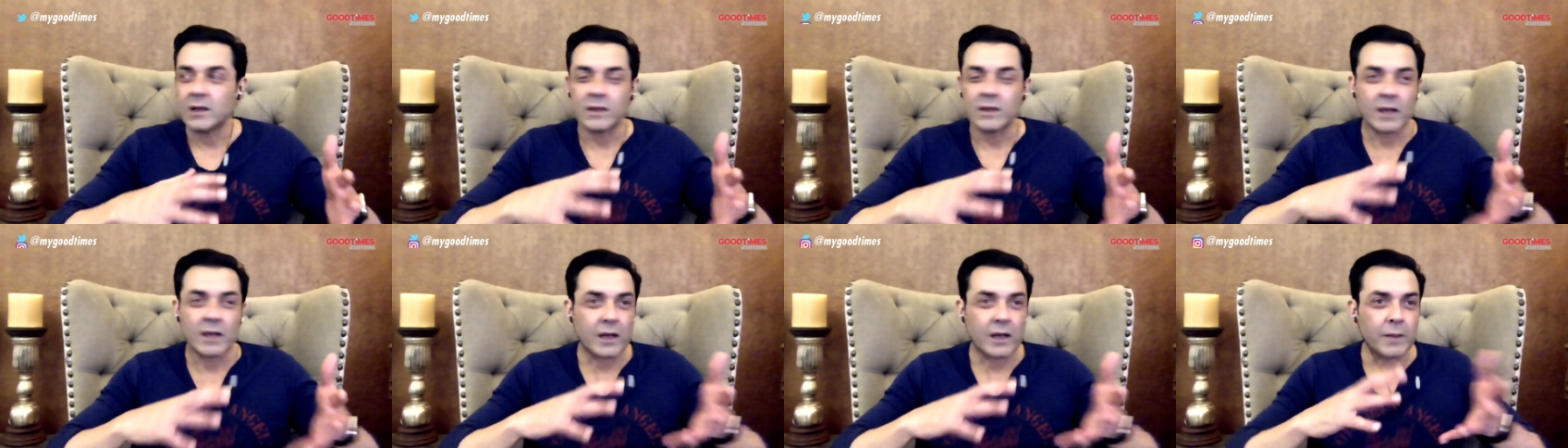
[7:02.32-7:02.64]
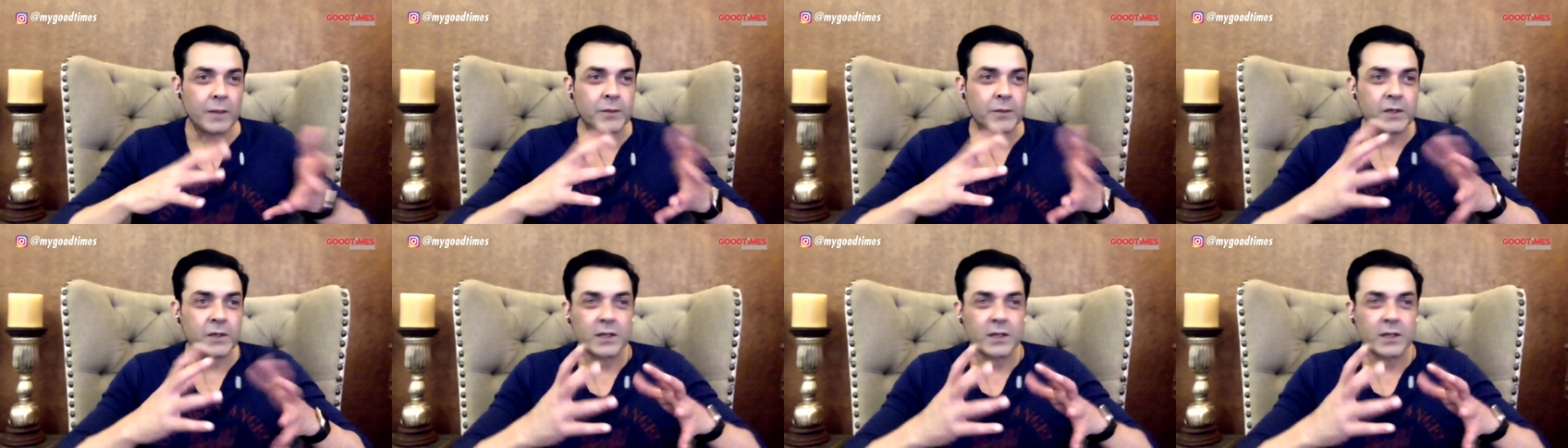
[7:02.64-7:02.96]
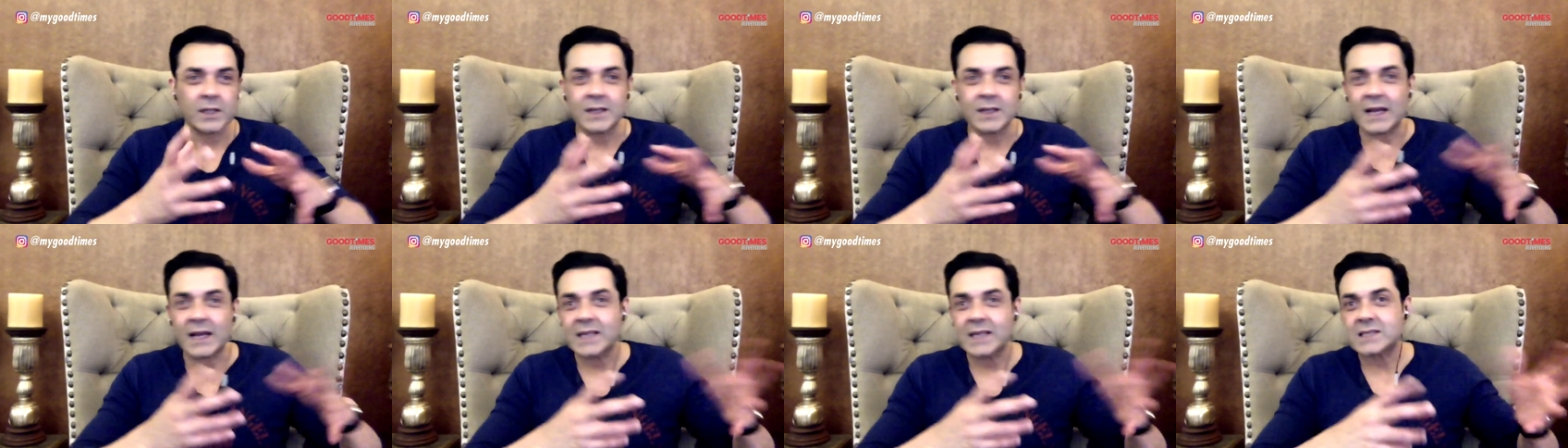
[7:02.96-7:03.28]
corruption
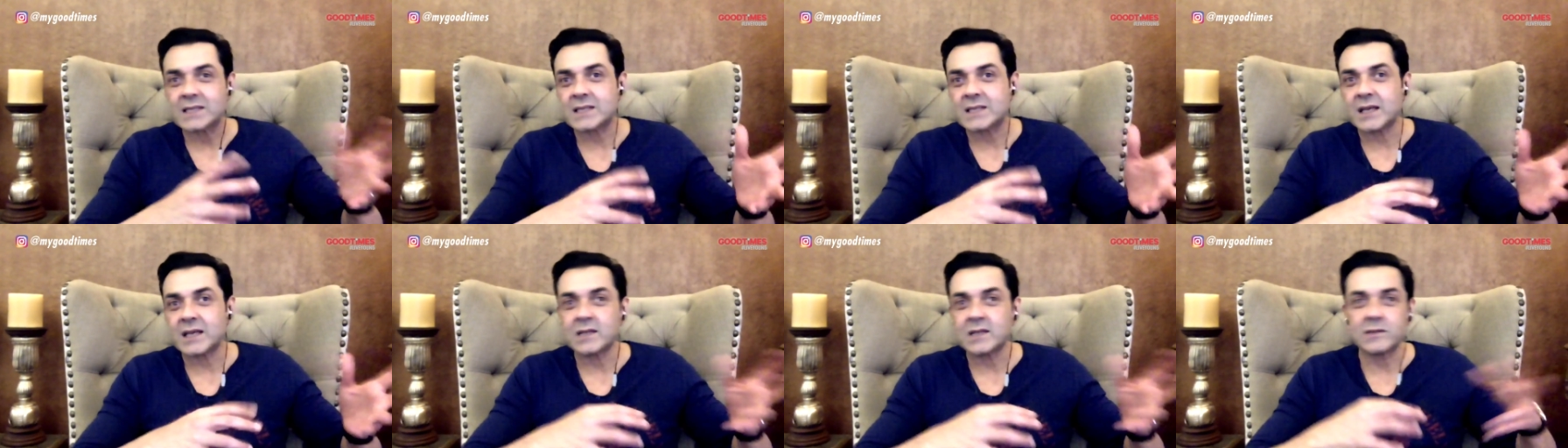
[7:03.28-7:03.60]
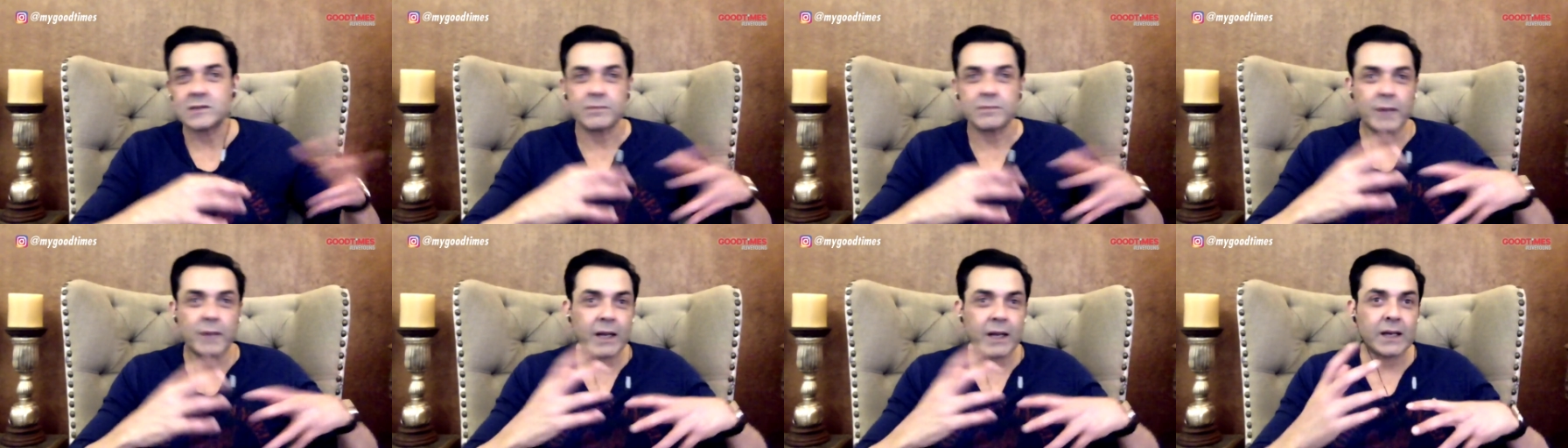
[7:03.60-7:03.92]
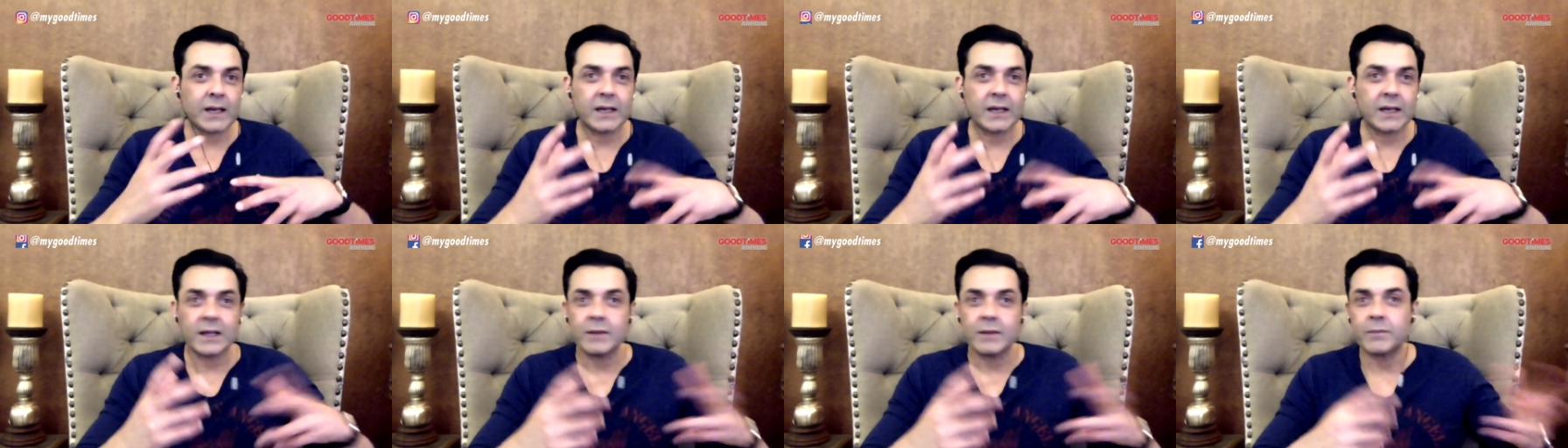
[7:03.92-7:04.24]
in that sense
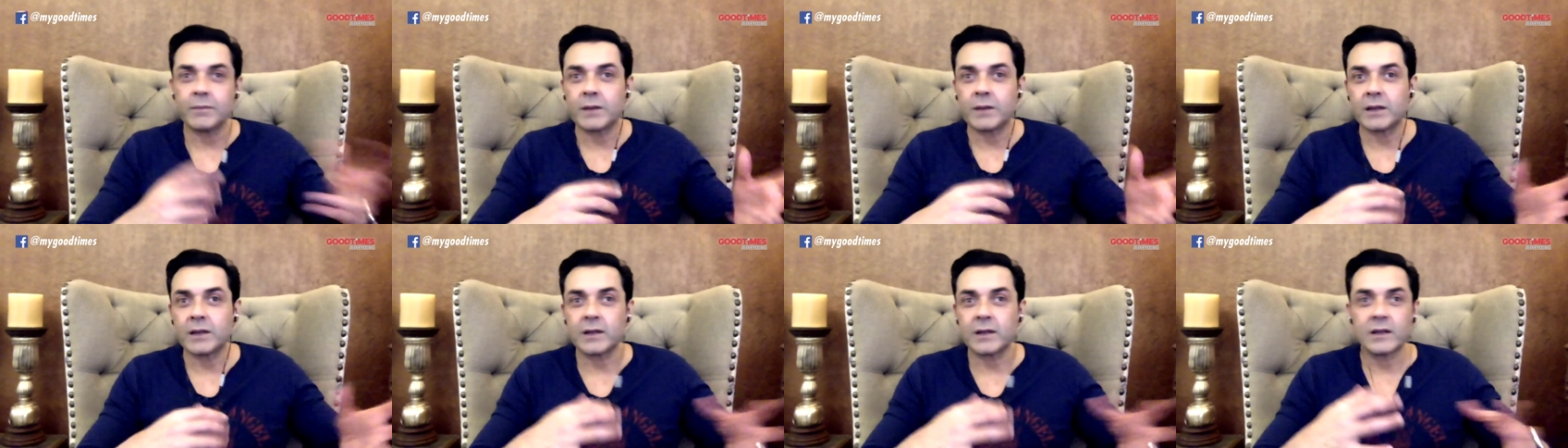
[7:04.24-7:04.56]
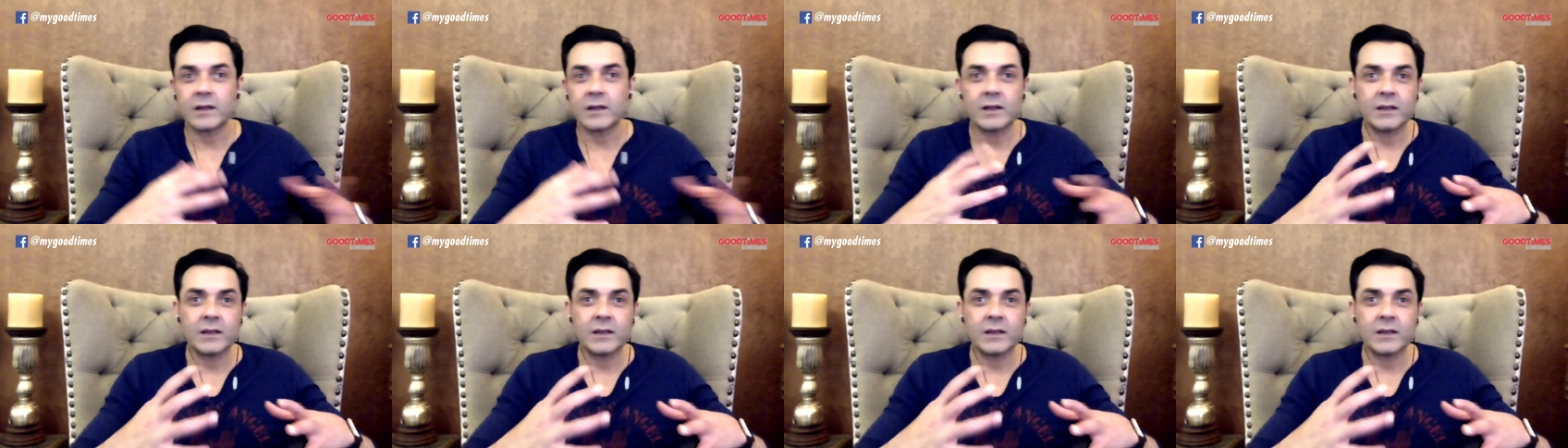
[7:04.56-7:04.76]
mentally, but